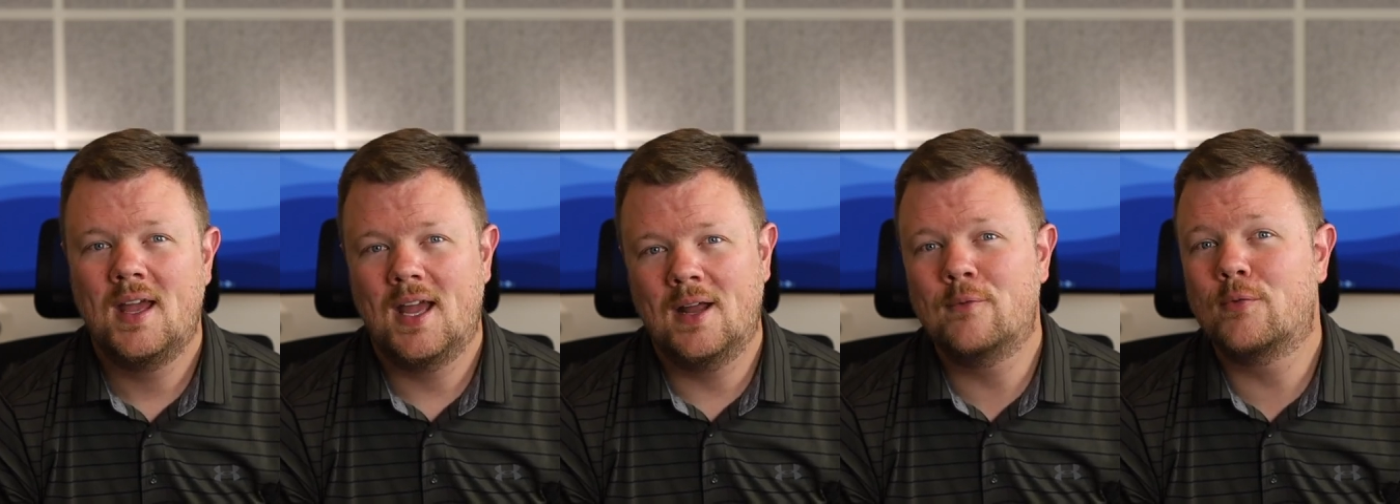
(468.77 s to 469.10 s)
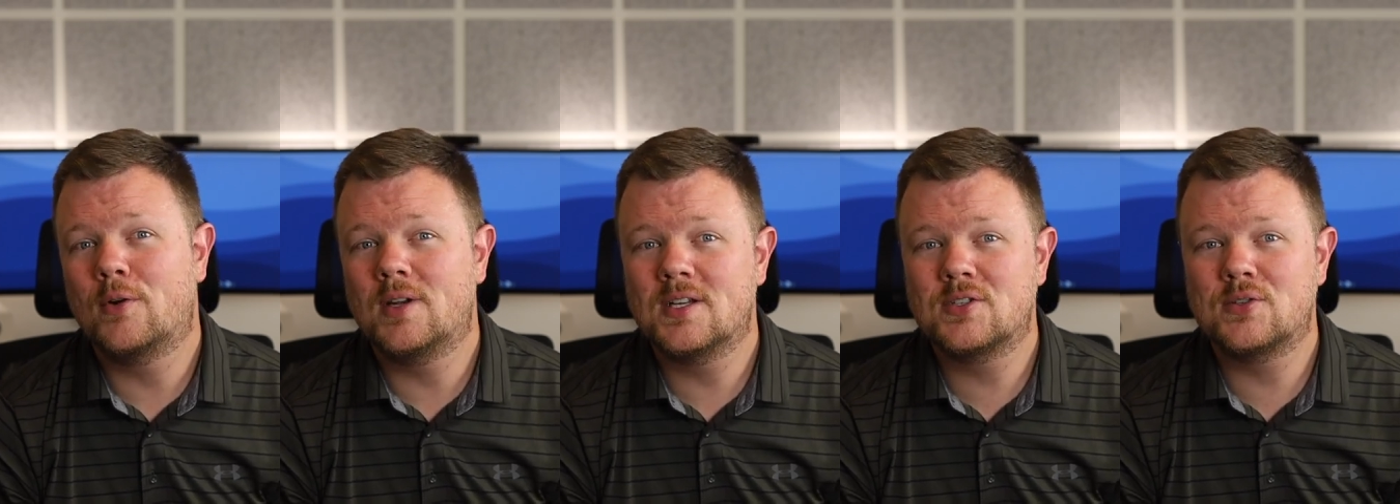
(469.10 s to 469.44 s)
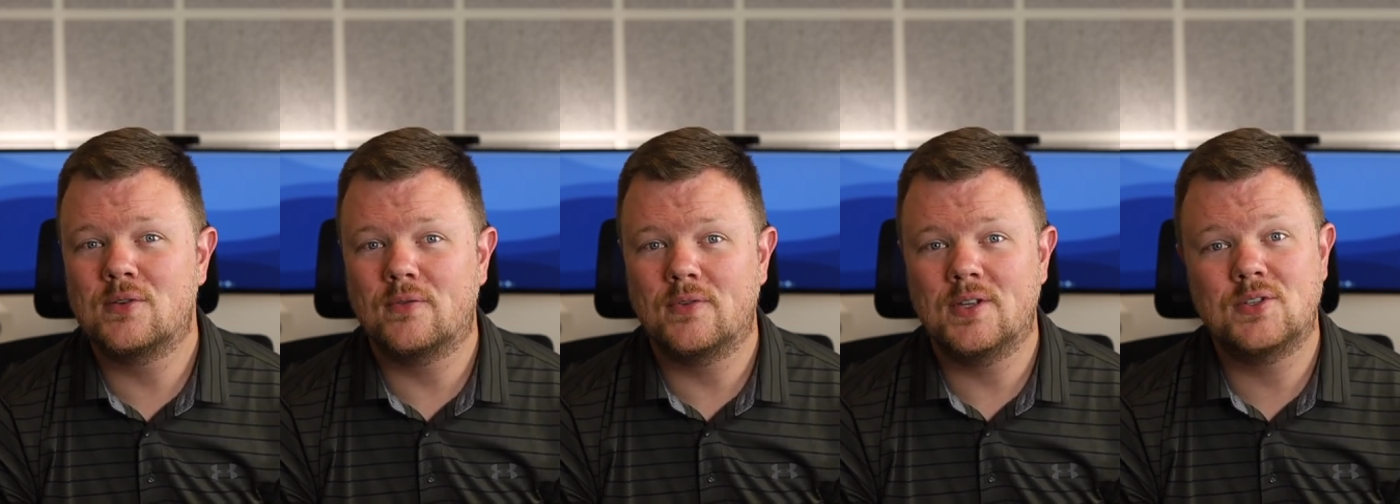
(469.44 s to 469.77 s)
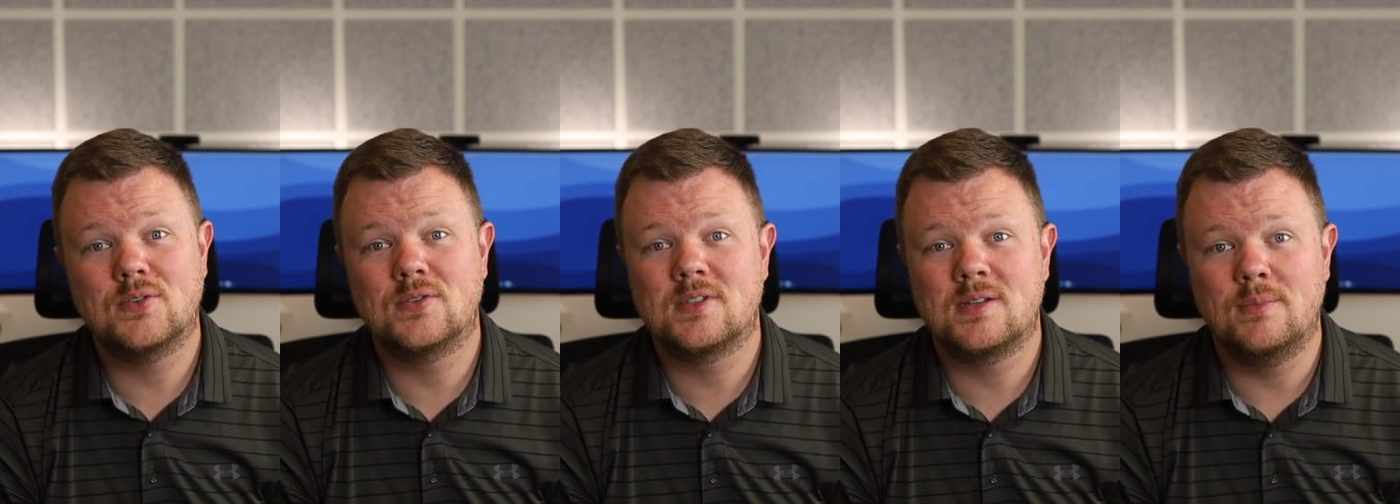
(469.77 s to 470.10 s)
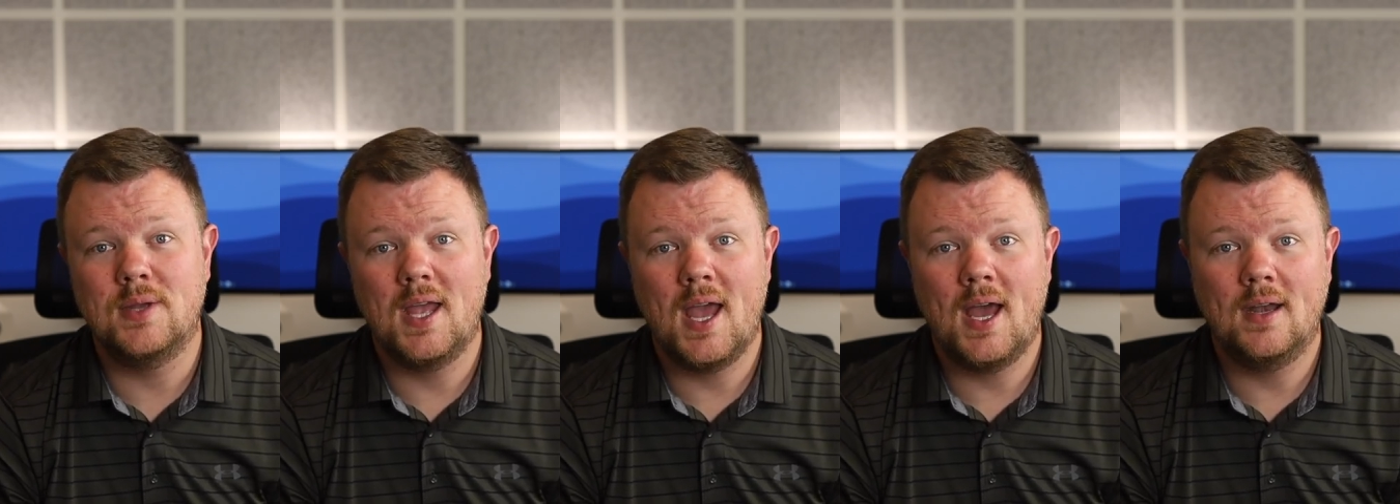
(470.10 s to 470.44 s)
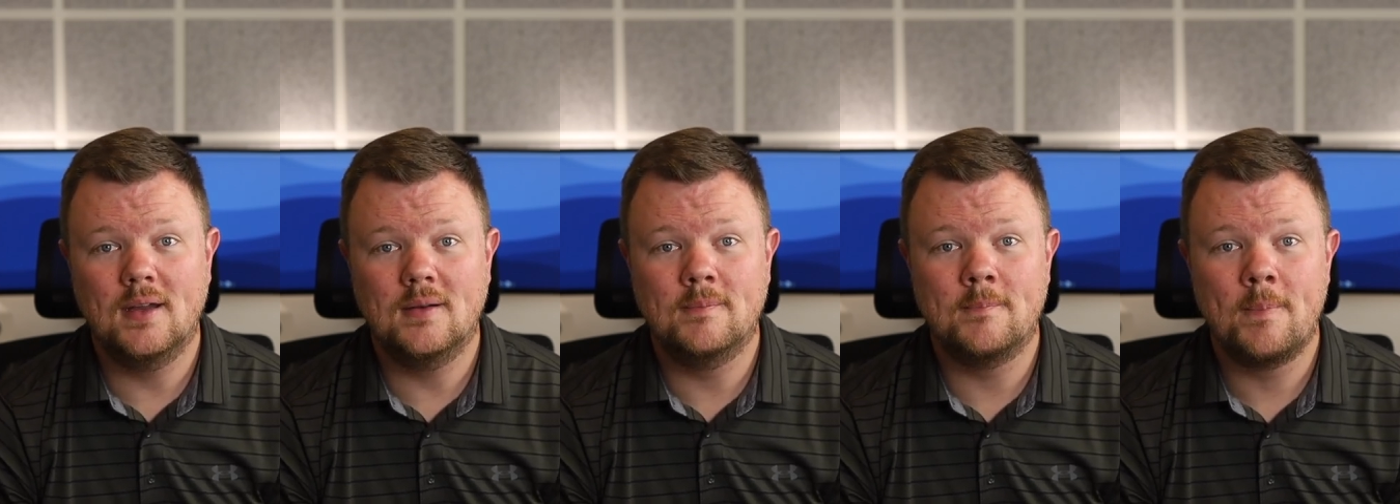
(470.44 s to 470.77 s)
and for additional features to be
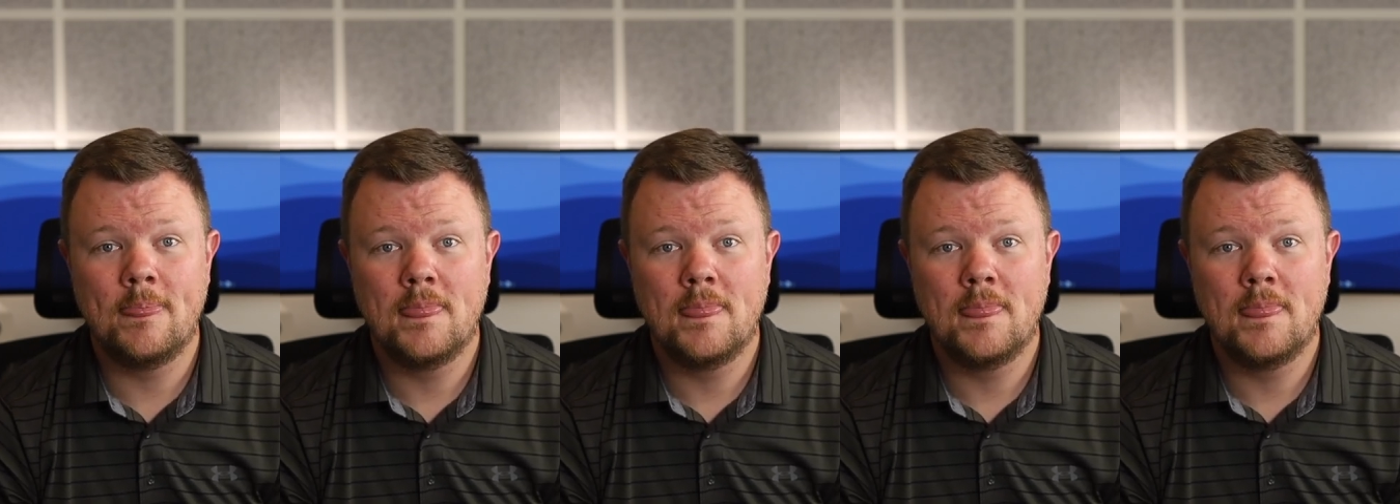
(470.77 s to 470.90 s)
added.